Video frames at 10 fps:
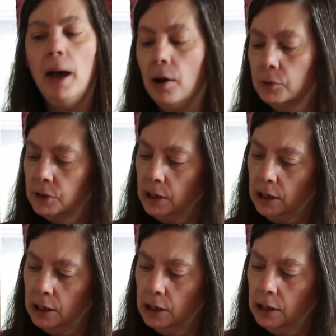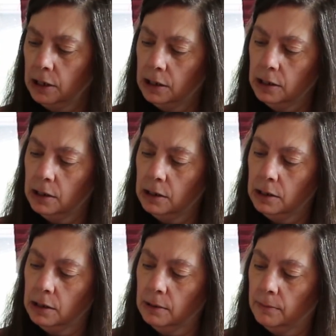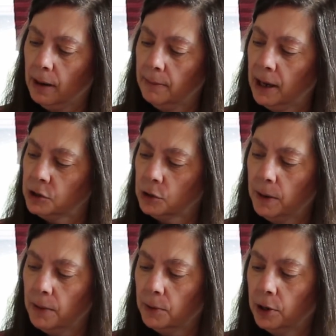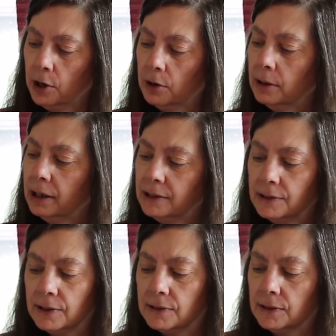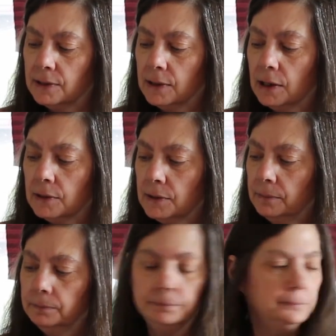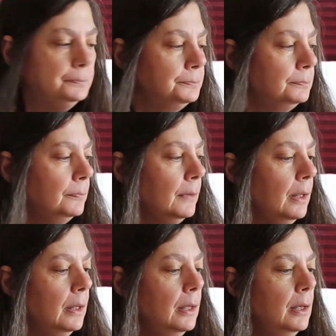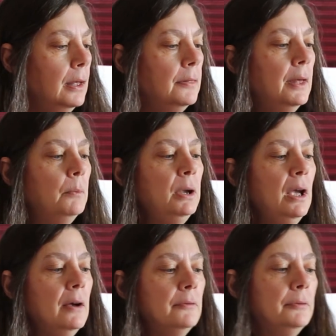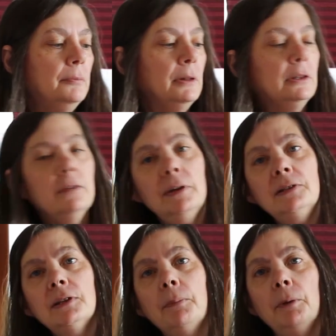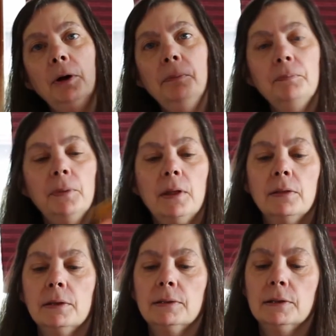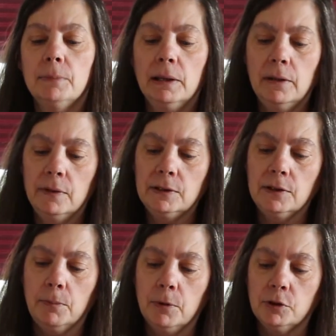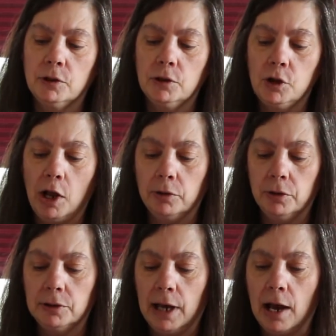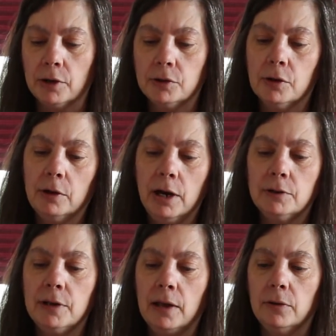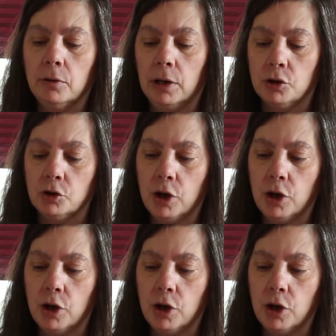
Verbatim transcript: out in my magic paper here in 1966. Then we have Living Skipper. This is my Living Skipper. She's a childhood doll. Her hair's not in the greatest